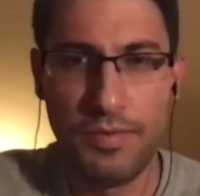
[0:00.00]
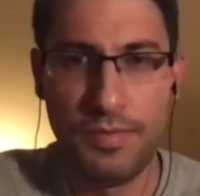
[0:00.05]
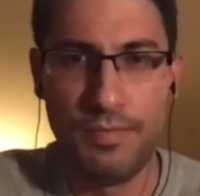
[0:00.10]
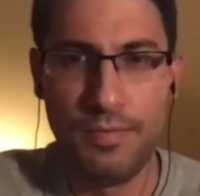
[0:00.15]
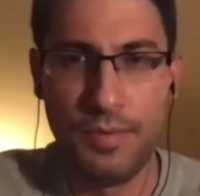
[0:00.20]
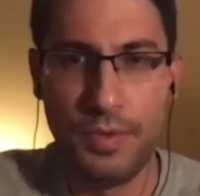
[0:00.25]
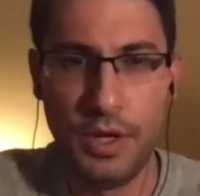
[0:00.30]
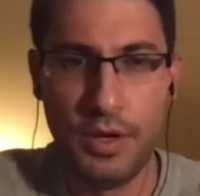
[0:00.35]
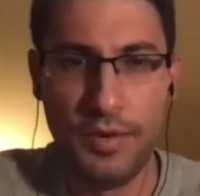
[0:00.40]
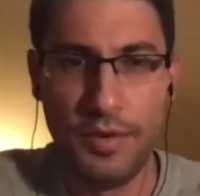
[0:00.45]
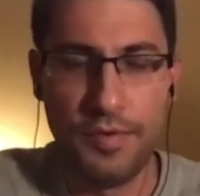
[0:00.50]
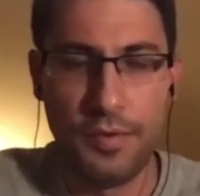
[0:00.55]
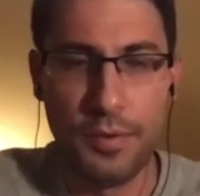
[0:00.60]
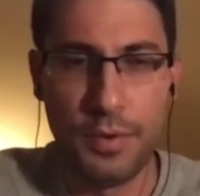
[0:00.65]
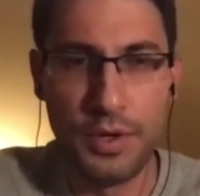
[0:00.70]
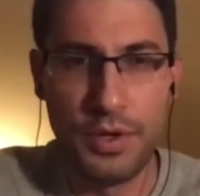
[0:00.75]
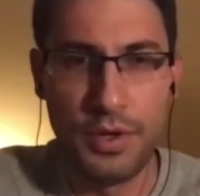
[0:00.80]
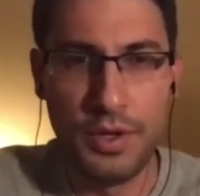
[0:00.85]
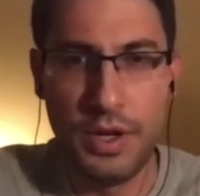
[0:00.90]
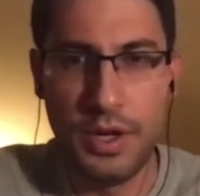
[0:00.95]

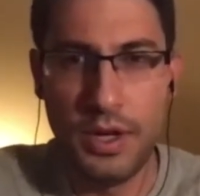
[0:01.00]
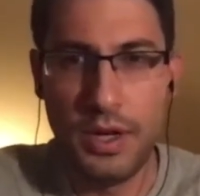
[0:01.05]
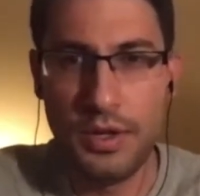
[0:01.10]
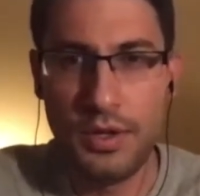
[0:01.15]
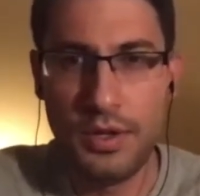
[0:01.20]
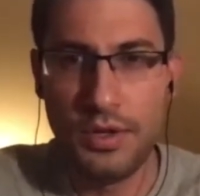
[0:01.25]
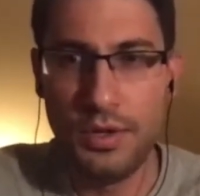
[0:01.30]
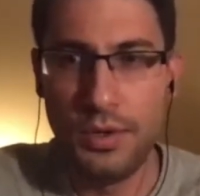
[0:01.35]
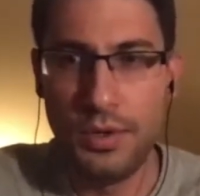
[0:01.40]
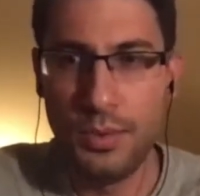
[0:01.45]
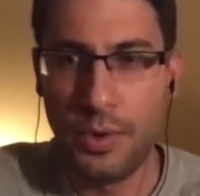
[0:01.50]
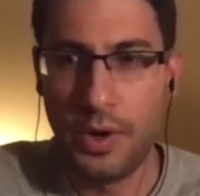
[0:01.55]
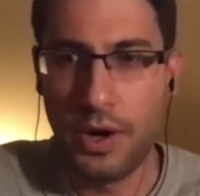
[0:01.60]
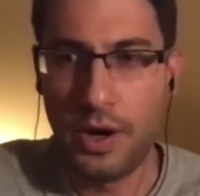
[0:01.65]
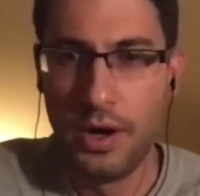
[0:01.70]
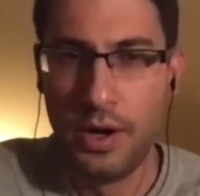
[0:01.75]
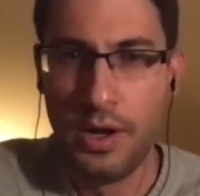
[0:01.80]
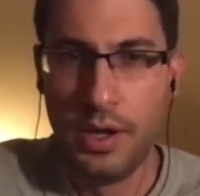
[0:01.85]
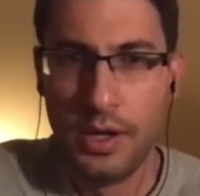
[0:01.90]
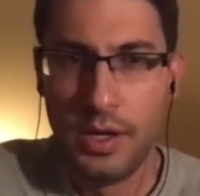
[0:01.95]
unfortunate issue where
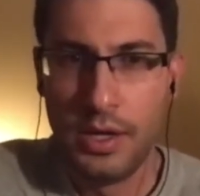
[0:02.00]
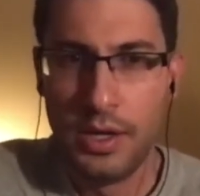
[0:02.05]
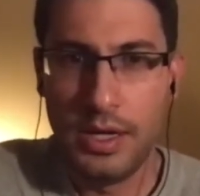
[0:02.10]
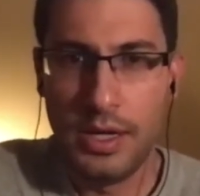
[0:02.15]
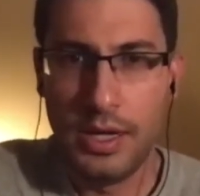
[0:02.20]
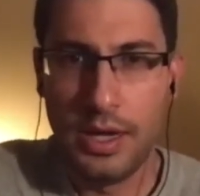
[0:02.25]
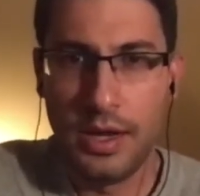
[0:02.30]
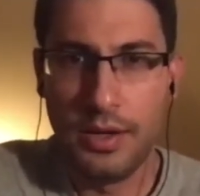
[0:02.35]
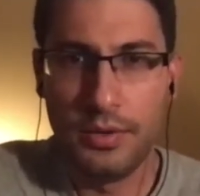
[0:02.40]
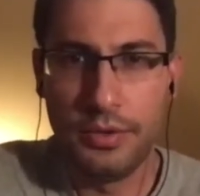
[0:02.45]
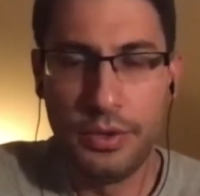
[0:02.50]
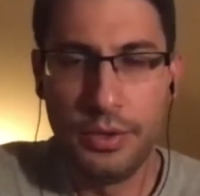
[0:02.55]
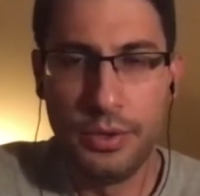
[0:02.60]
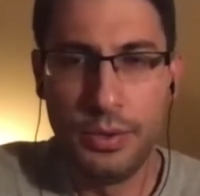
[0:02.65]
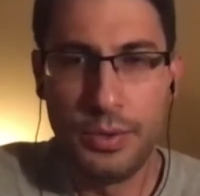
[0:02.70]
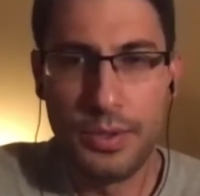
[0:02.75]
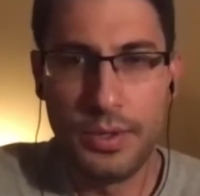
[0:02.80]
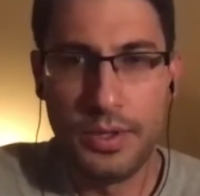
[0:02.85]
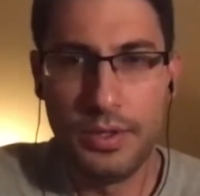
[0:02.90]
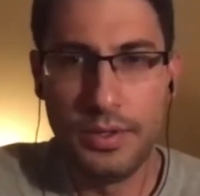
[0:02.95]
he got
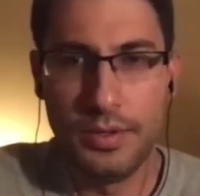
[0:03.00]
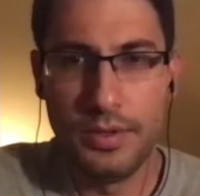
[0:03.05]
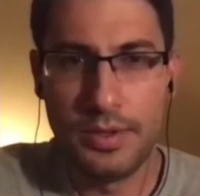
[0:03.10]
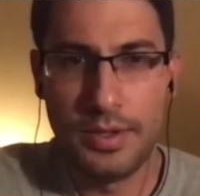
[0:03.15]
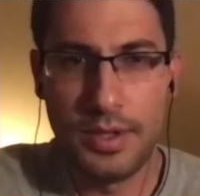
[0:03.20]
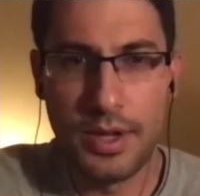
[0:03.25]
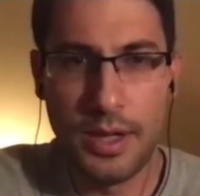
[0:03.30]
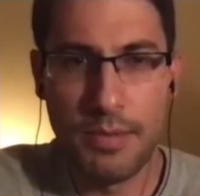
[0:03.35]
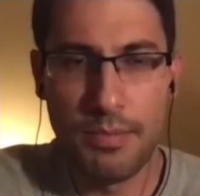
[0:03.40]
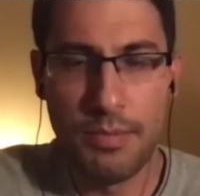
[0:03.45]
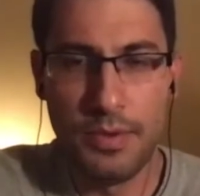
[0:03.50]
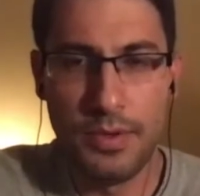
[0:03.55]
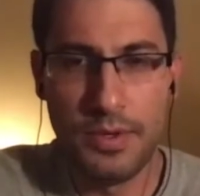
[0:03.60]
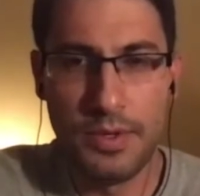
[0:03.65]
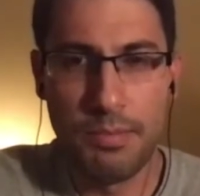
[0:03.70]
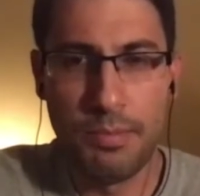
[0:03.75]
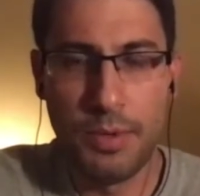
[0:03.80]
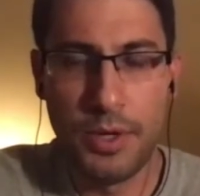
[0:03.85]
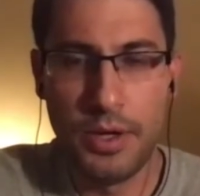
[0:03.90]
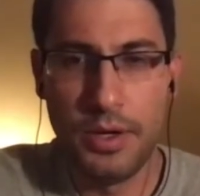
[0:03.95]
loose and stopped and
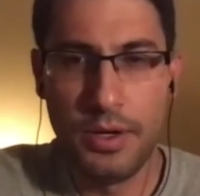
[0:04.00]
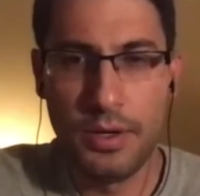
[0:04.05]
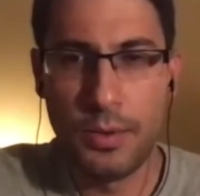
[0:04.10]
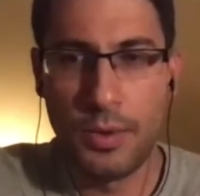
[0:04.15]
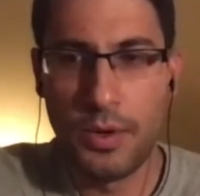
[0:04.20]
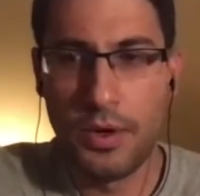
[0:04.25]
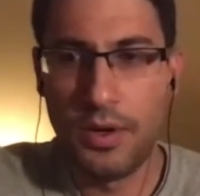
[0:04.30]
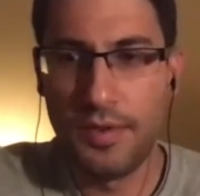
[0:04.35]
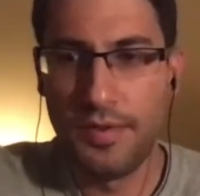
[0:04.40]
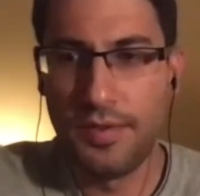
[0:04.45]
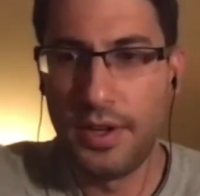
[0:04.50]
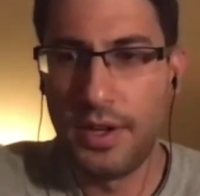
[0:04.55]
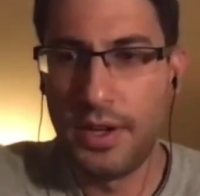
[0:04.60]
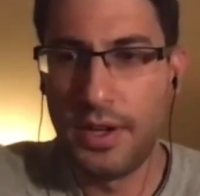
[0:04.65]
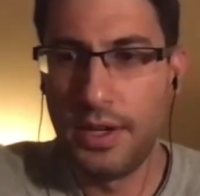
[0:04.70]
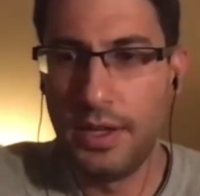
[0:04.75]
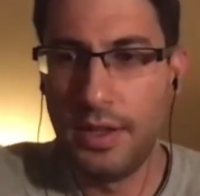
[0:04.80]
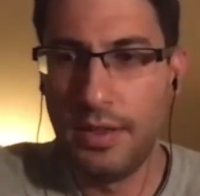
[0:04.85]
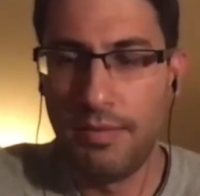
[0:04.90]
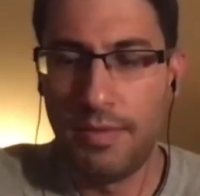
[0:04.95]
spun in
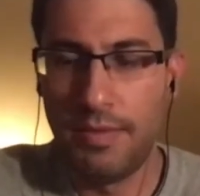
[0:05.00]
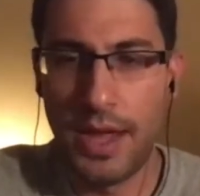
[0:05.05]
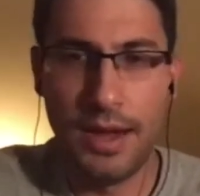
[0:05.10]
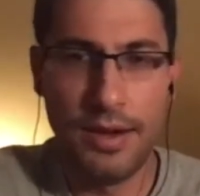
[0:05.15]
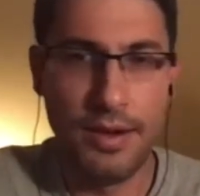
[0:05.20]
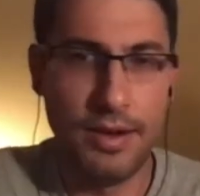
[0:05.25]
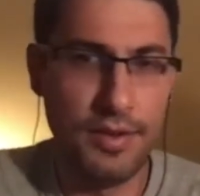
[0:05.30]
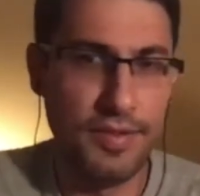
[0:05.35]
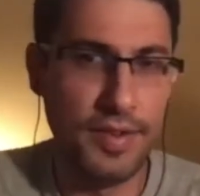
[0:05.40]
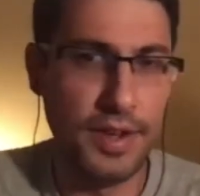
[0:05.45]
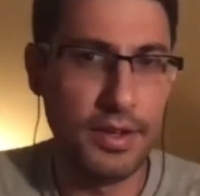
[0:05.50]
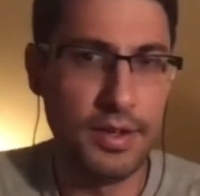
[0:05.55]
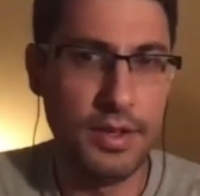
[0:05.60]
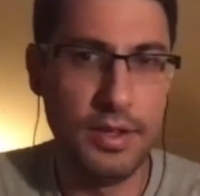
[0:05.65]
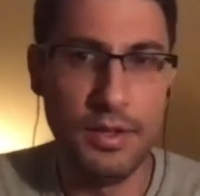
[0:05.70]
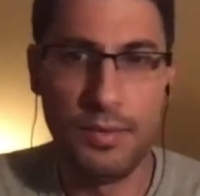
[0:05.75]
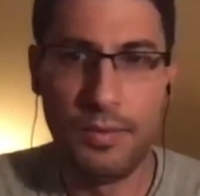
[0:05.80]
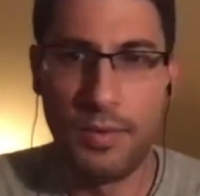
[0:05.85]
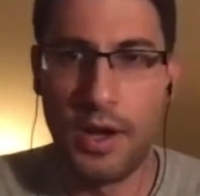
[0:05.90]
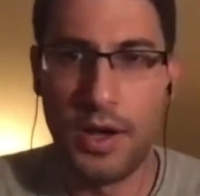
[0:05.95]
qualifying, and that
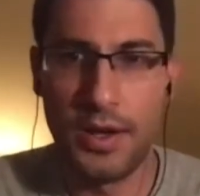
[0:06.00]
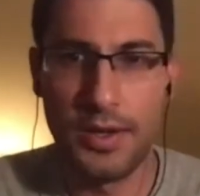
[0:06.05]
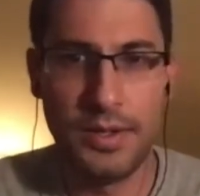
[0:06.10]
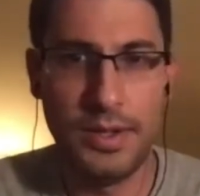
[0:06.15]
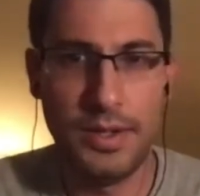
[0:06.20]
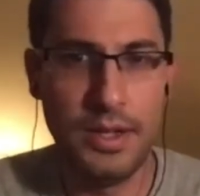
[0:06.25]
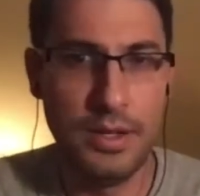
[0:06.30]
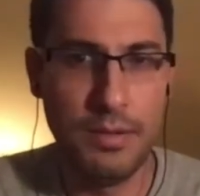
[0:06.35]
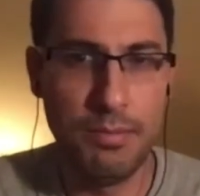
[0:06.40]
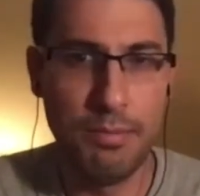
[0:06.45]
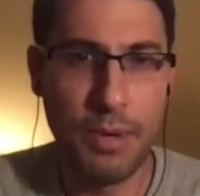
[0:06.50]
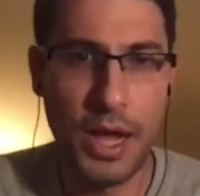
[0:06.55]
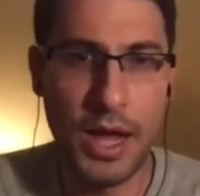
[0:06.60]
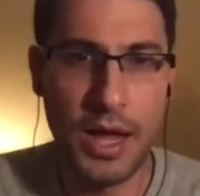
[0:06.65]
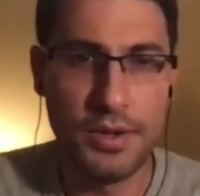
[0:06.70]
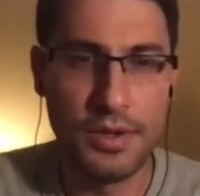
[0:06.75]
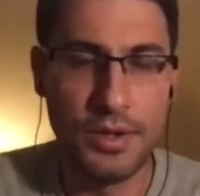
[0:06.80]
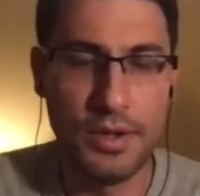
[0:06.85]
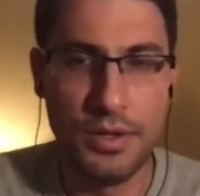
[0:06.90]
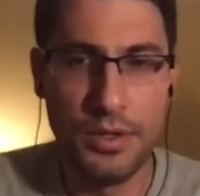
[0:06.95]
affected Rossi and
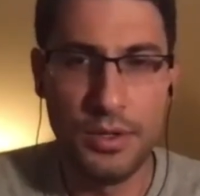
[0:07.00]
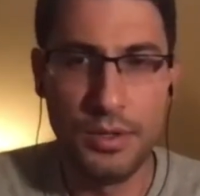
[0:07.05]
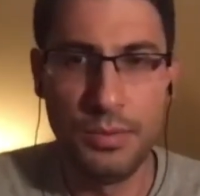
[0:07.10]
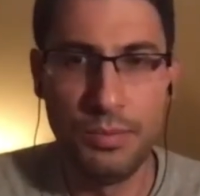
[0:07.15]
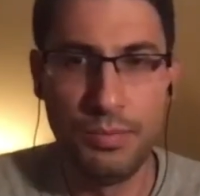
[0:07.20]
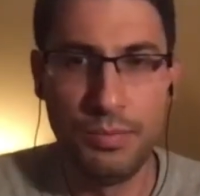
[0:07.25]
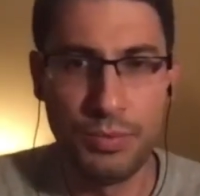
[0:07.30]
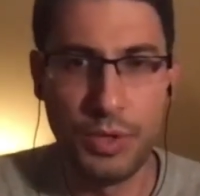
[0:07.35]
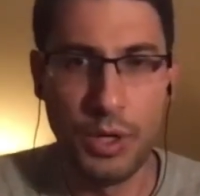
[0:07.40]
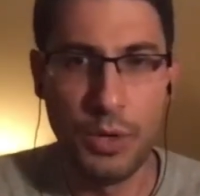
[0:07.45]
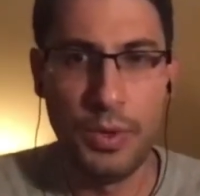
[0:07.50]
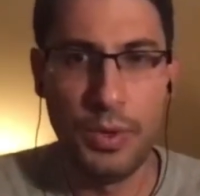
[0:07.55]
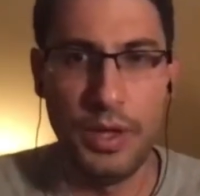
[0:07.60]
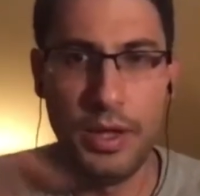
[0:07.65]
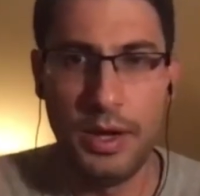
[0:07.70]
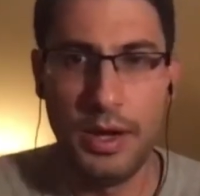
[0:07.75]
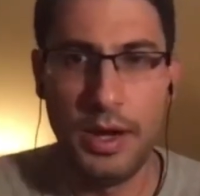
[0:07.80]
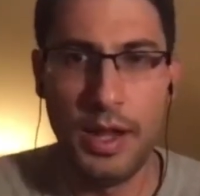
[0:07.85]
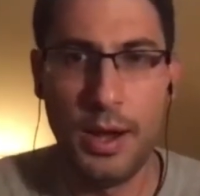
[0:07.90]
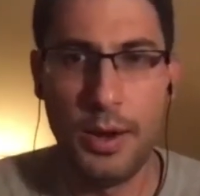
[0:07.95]
Pagano going in
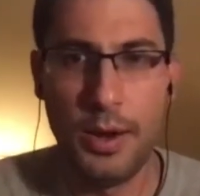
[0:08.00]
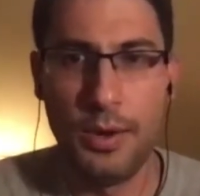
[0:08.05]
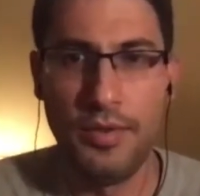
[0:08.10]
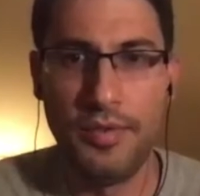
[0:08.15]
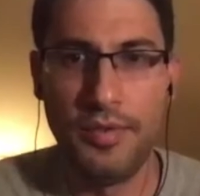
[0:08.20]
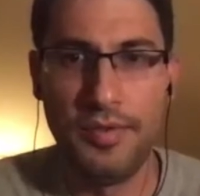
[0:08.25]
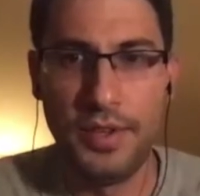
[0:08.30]
and out of